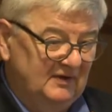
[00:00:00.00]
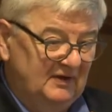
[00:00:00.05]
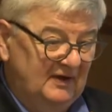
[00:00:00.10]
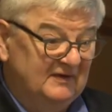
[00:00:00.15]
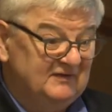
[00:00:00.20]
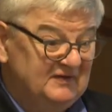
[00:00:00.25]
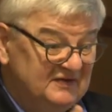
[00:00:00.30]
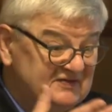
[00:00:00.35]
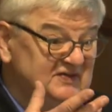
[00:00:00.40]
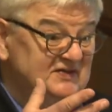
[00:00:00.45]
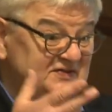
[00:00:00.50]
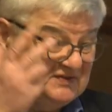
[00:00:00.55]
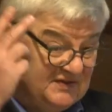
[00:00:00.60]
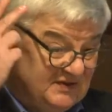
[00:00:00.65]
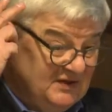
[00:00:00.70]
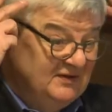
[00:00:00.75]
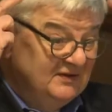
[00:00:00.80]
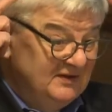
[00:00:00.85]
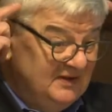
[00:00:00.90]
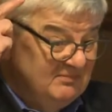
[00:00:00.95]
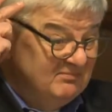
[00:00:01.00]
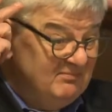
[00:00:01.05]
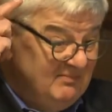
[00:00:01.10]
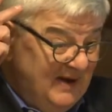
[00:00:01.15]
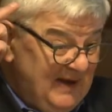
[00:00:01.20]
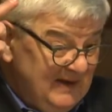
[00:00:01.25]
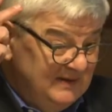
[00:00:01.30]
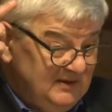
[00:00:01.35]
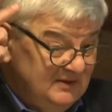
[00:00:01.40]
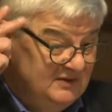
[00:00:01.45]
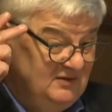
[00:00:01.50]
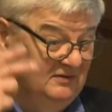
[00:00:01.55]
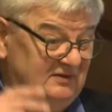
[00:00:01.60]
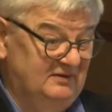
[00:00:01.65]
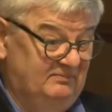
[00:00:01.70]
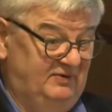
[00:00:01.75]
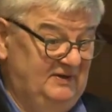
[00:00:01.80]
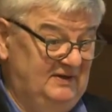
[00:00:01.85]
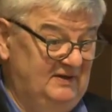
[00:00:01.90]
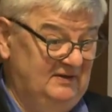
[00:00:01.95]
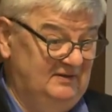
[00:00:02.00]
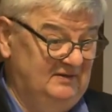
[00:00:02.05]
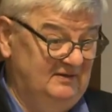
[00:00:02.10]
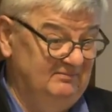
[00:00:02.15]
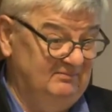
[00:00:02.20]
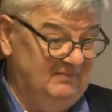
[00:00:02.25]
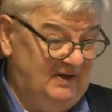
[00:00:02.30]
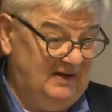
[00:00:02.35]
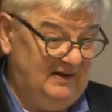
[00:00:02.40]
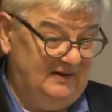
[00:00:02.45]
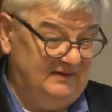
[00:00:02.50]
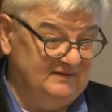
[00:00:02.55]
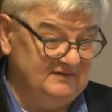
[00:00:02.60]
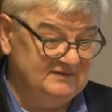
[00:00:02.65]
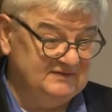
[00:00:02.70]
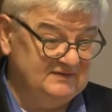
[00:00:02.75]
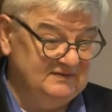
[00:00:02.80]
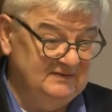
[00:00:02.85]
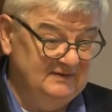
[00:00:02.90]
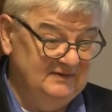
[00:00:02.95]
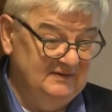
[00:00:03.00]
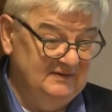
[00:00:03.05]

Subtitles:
and this is still in many European minds.